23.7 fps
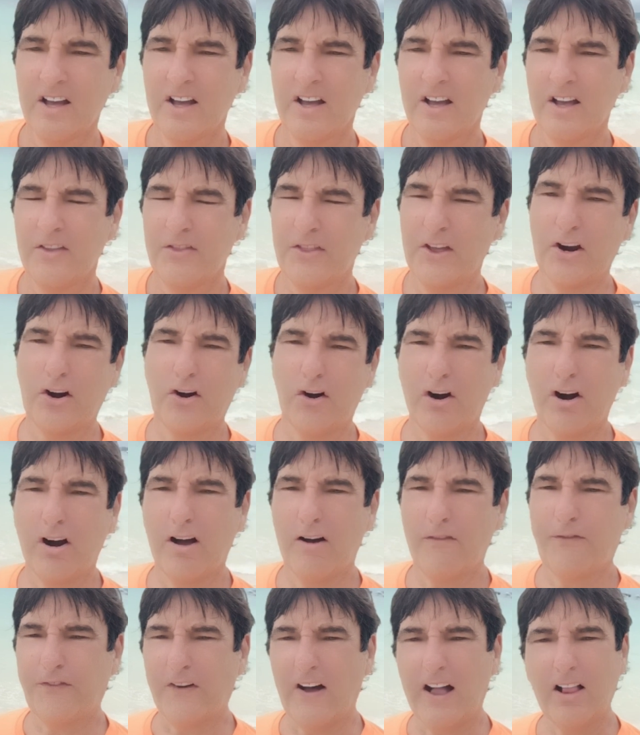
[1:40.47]
The girl
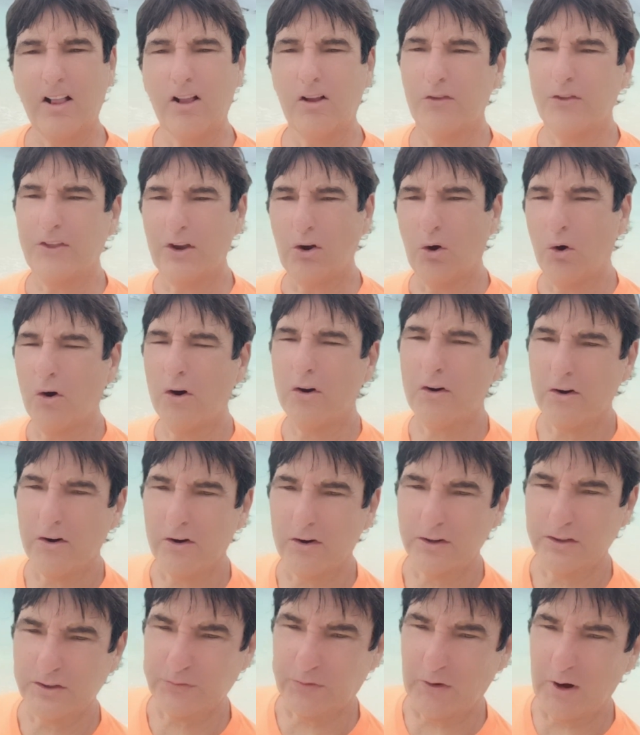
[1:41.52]
followed the
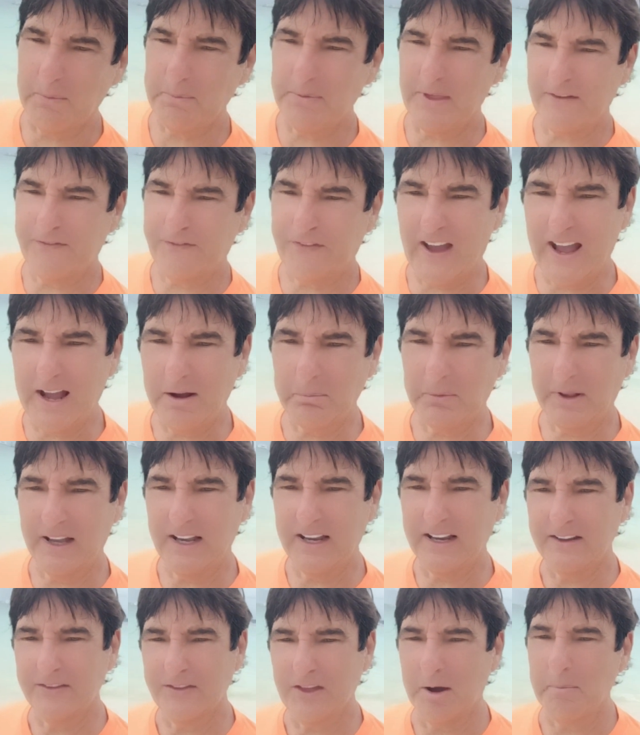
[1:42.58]
orders from the
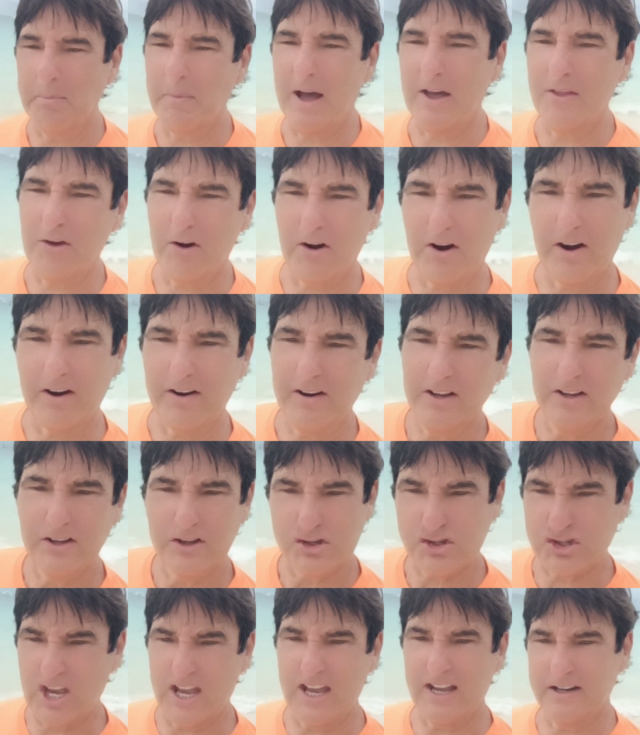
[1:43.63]
family. The mother
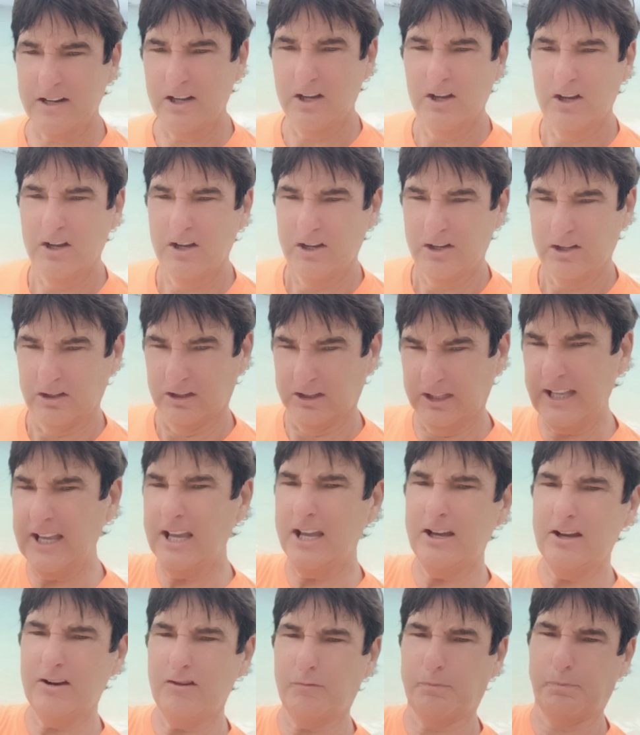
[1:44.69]
said,
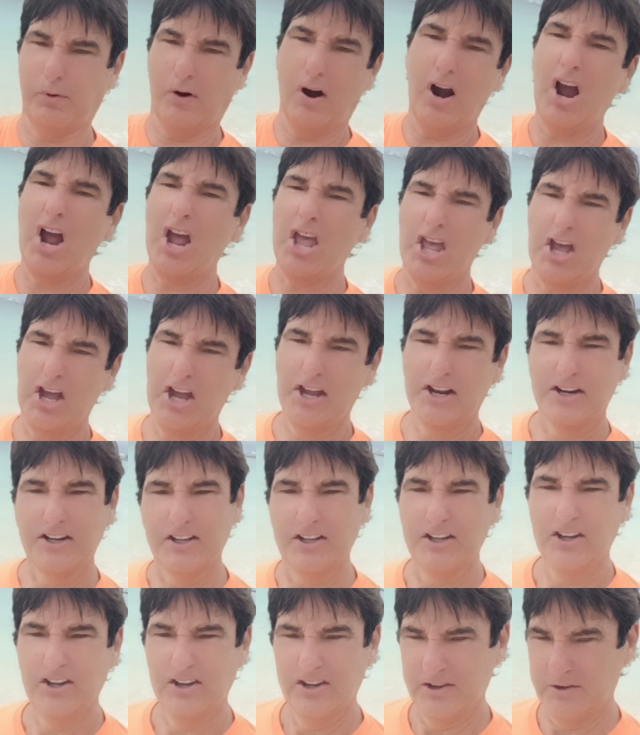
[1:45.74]
leave Brian
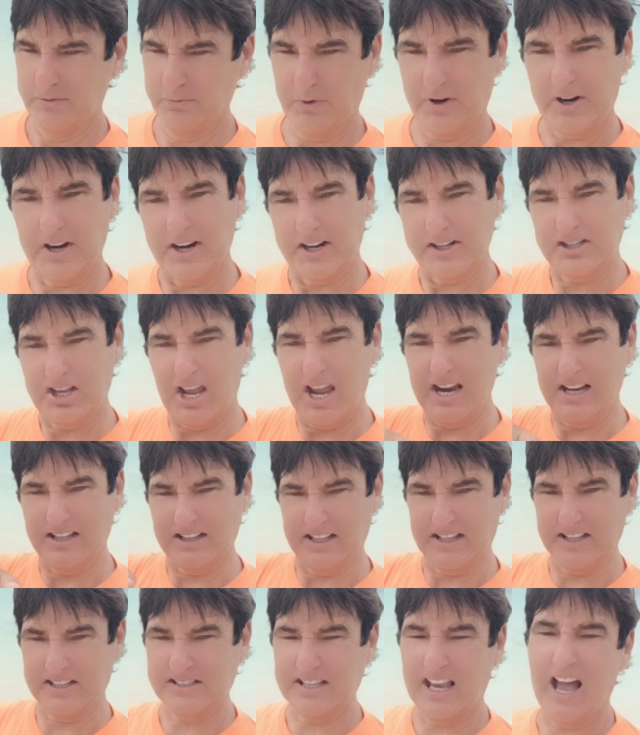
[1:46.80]
and we're gonna take
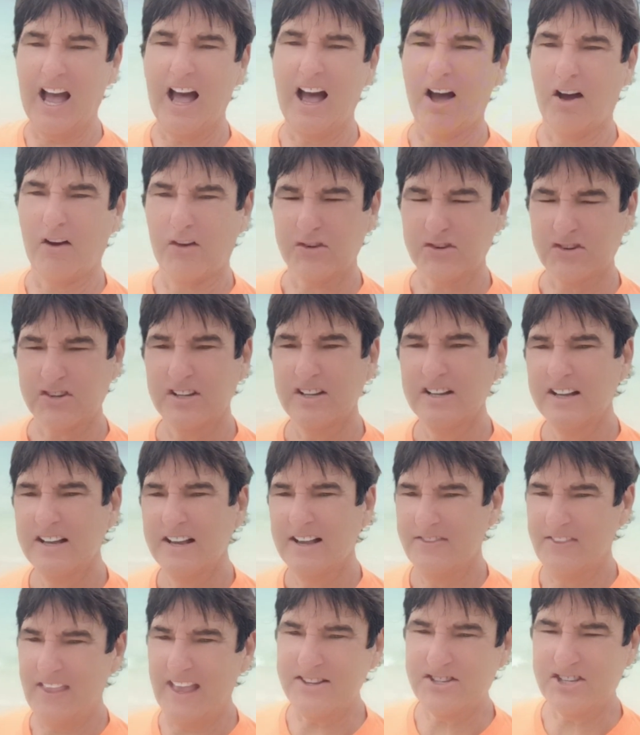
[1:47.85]
this house.
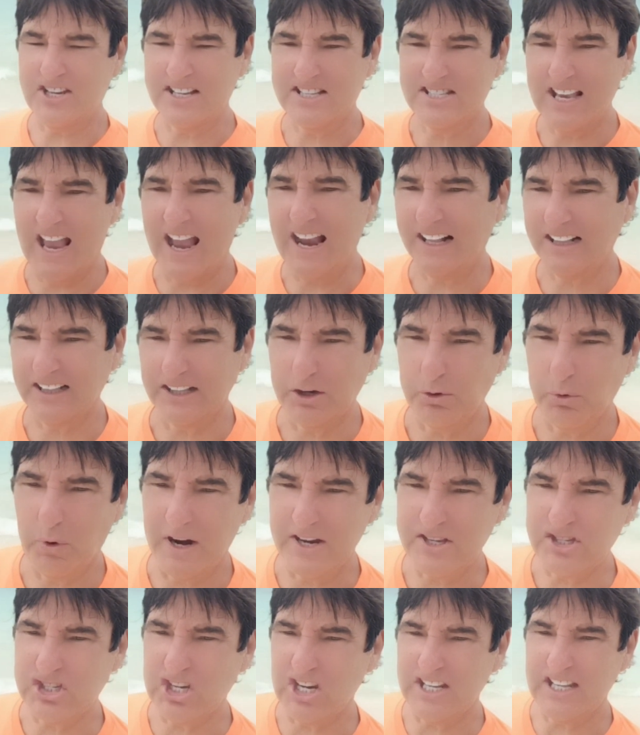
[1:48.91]
And that's exactly what
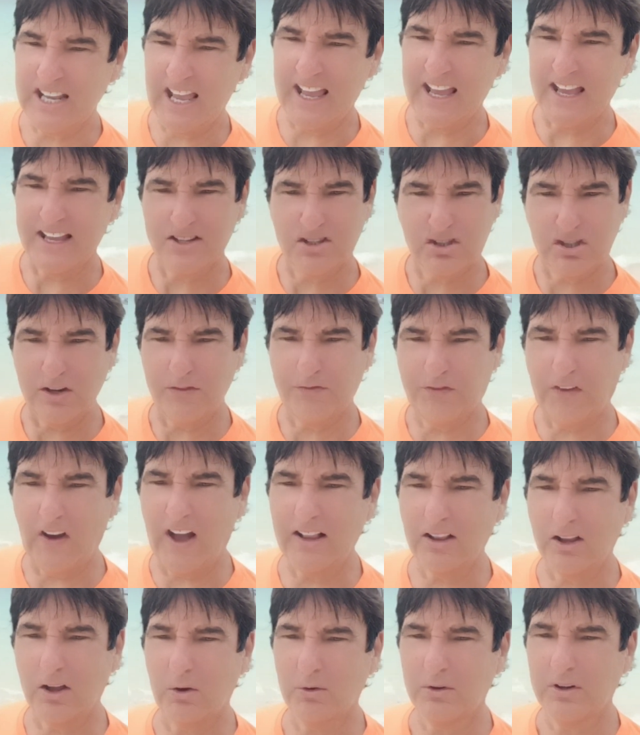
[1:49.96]
she did. She
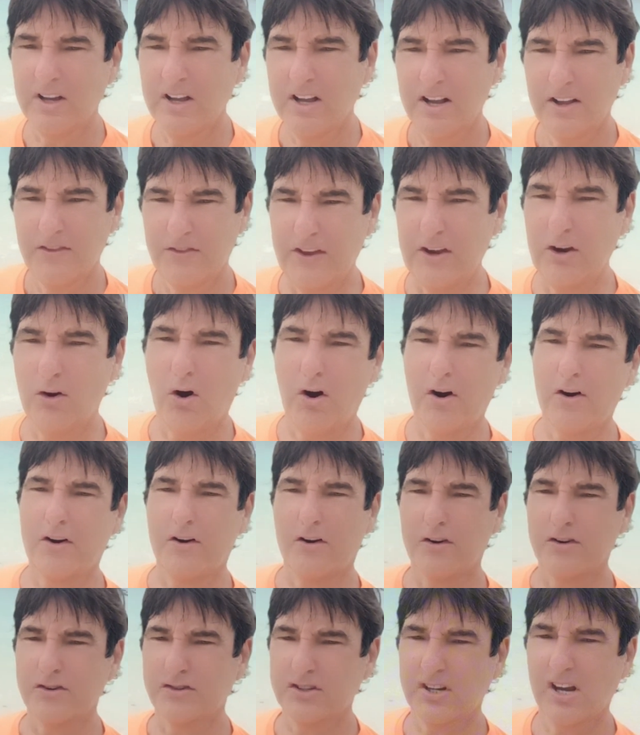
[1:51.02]
followed the
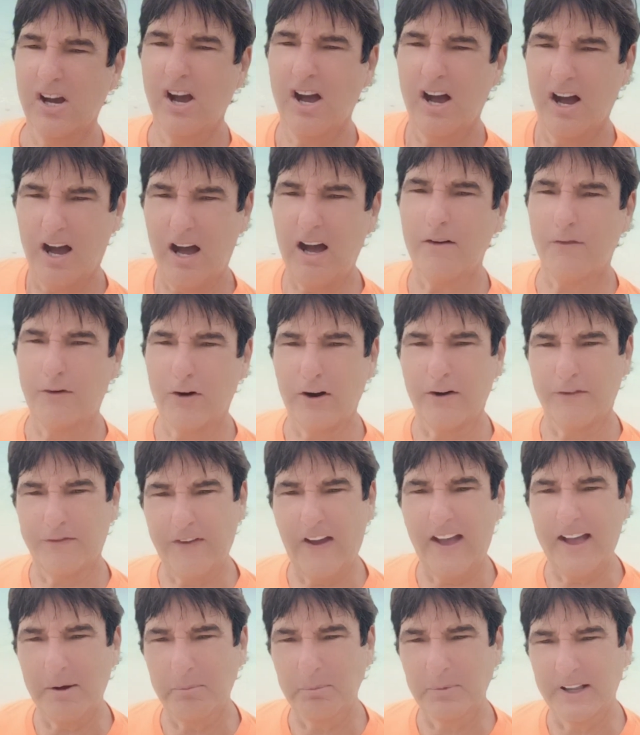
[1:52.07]
orders of her
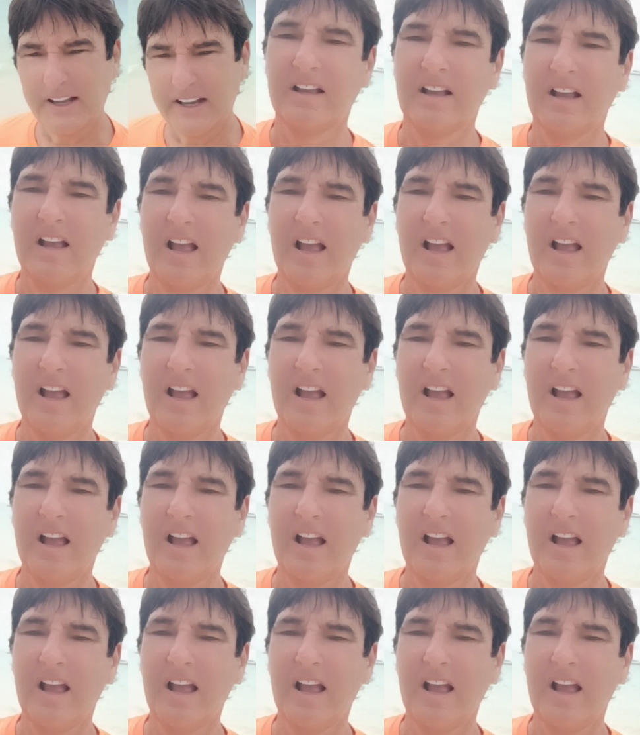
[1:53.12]
family.